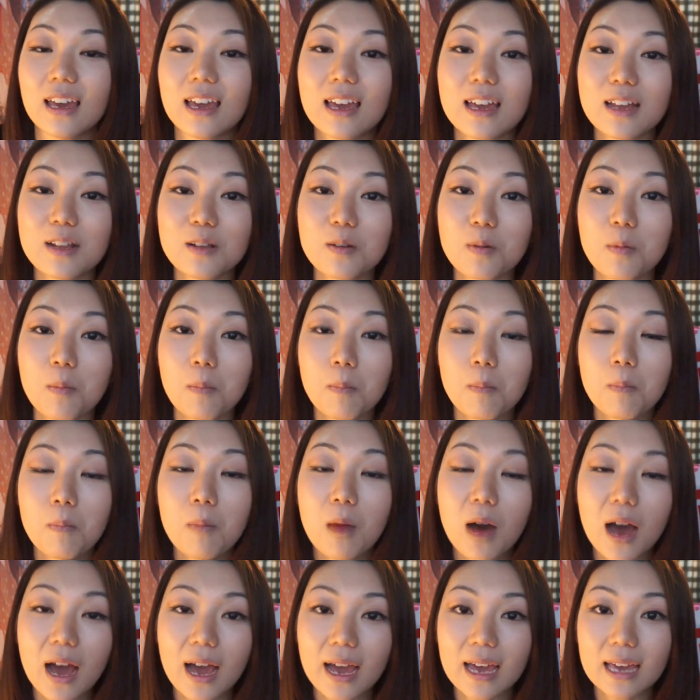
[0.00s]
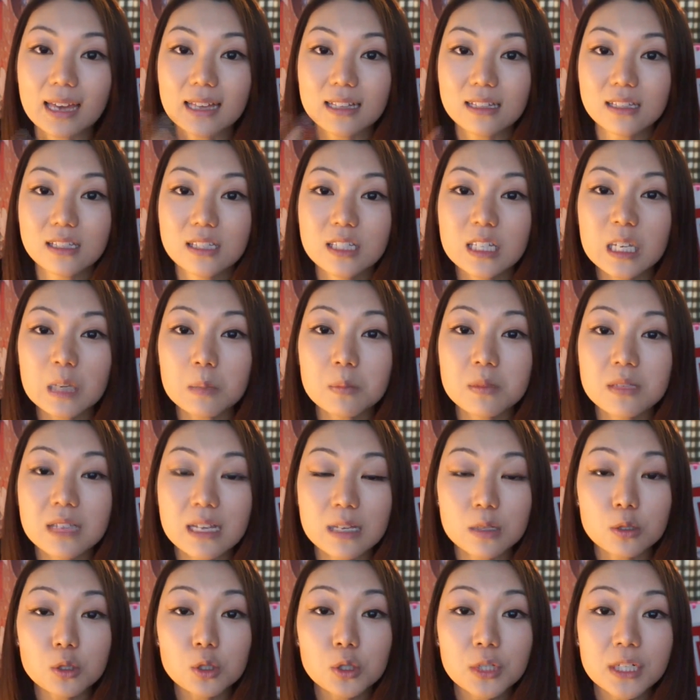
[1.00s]
and my tips
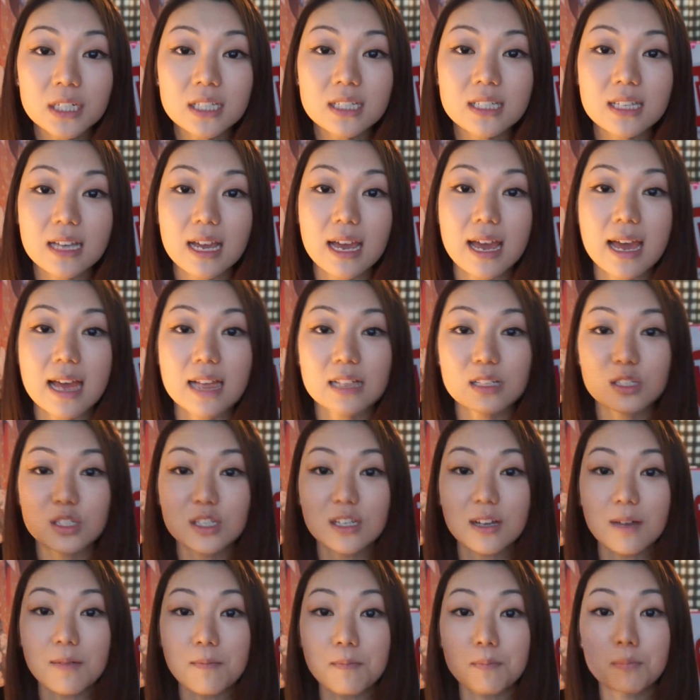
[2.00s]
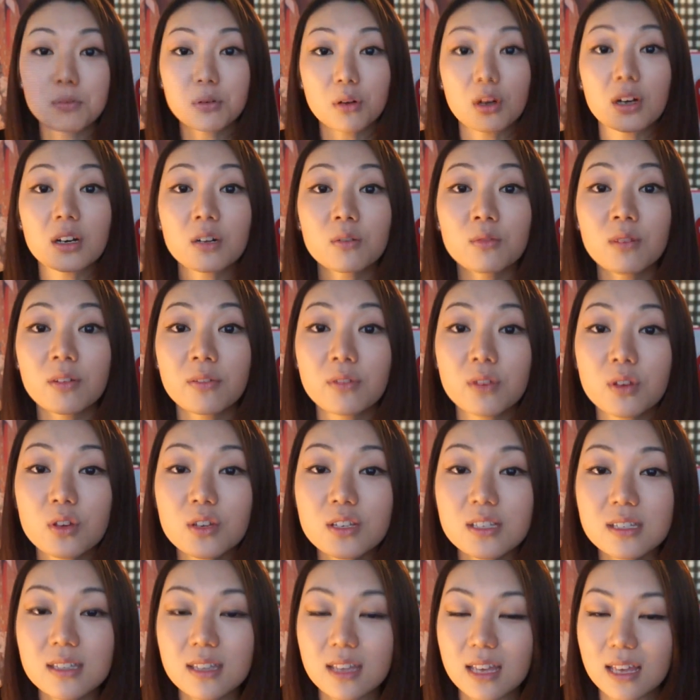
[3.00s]
and tricks and some product
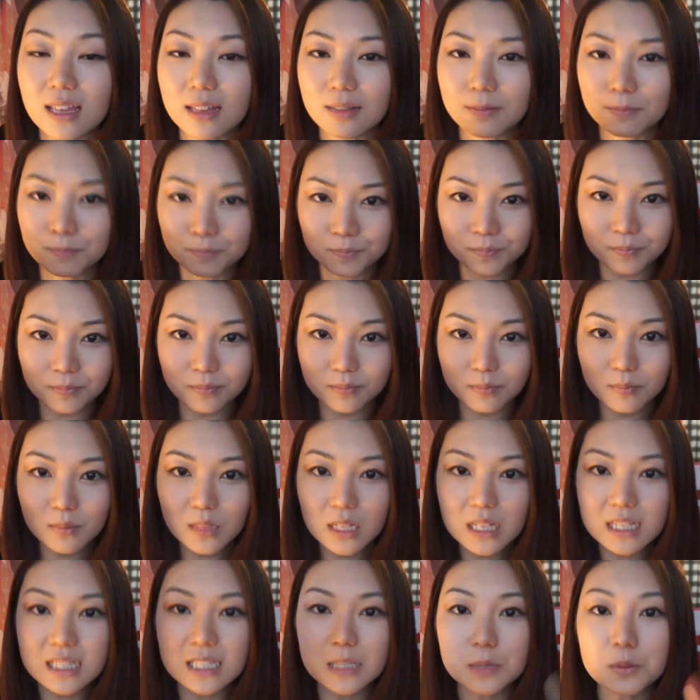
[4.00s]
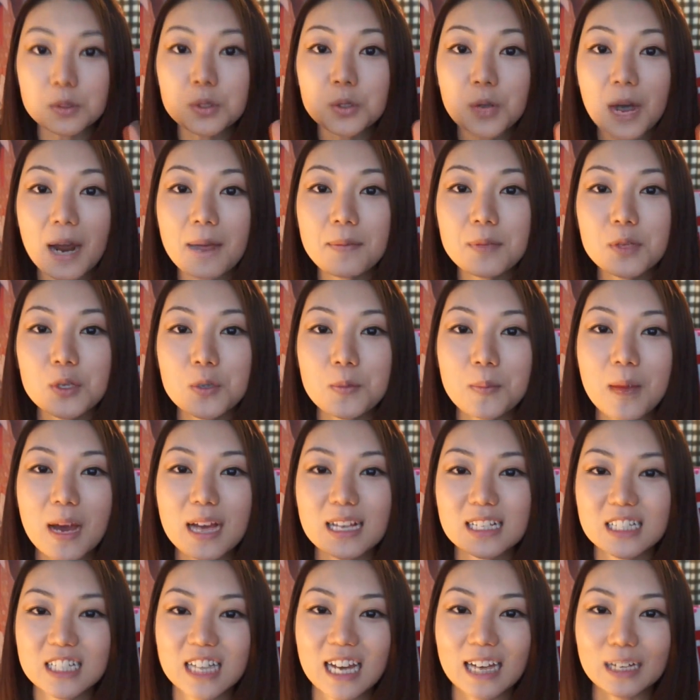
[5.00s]
reviews, then subscribe to
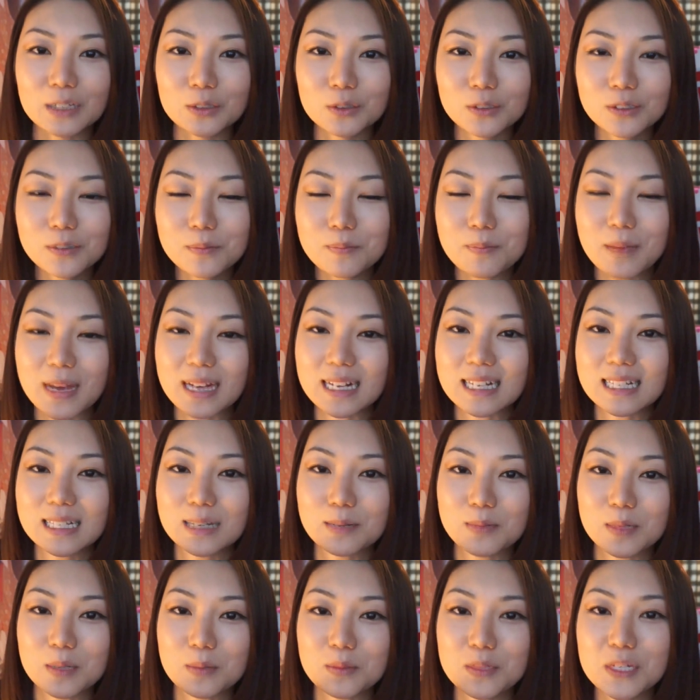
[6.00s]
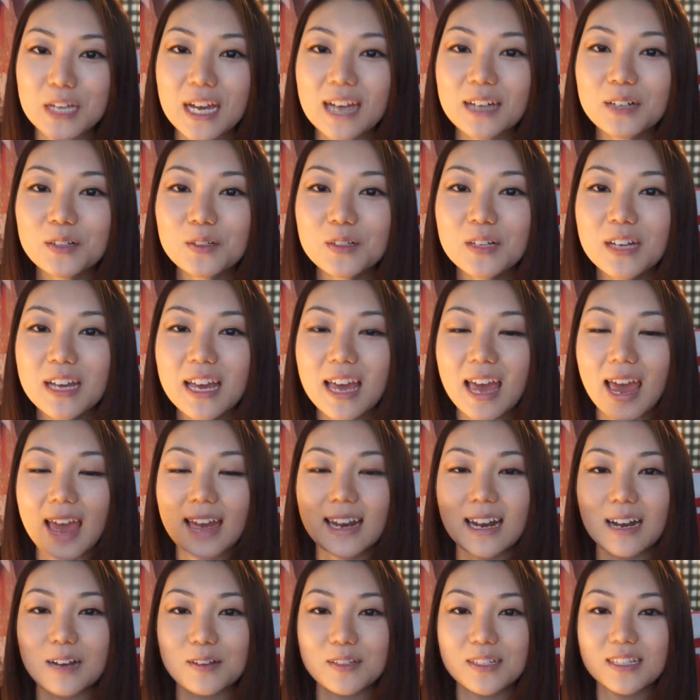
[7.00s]
my channel, MandiiSumsum channel,
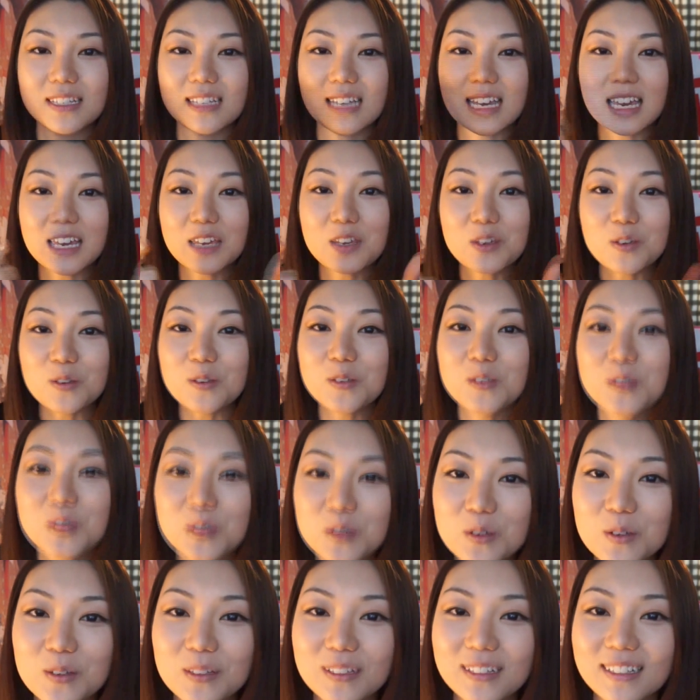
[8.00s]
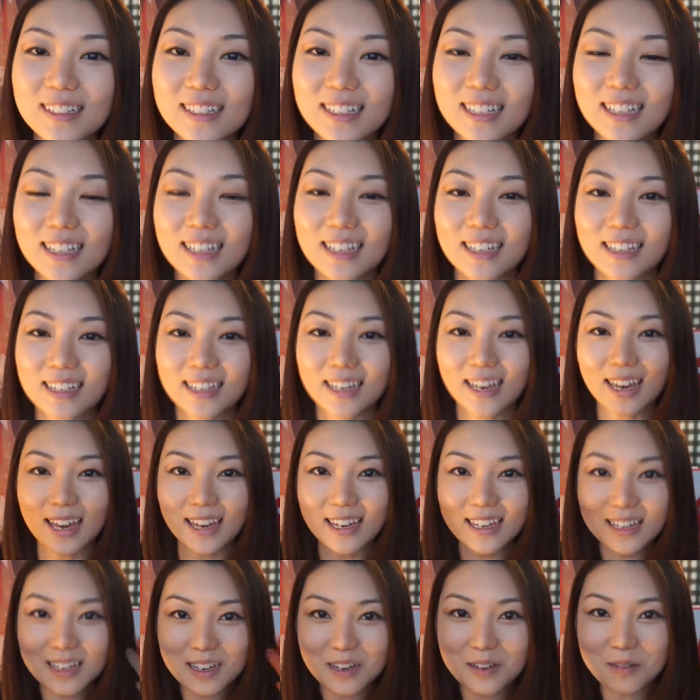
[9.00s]
and I'll see you soon.
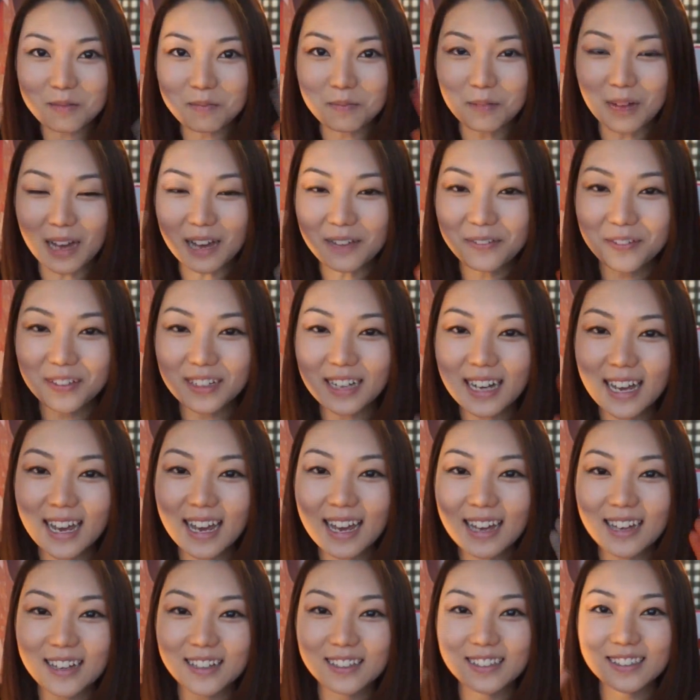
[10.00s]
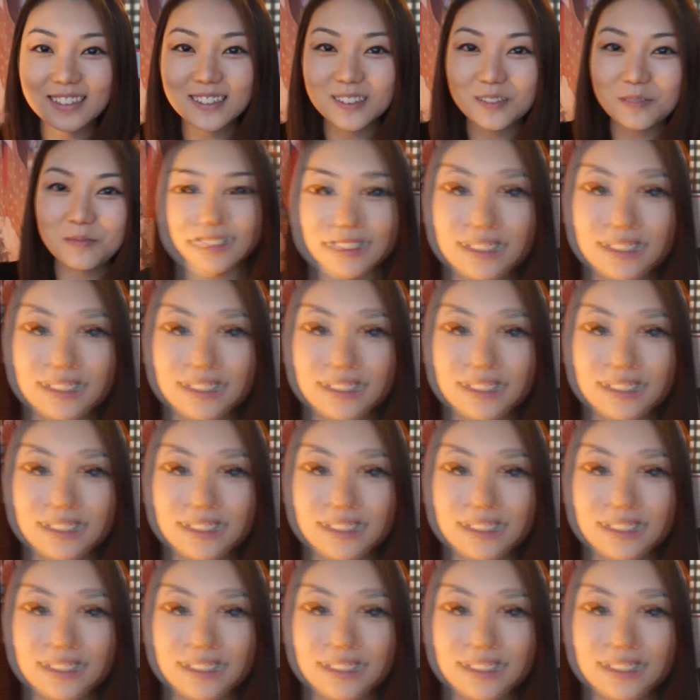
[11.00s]
Okay, bye for now.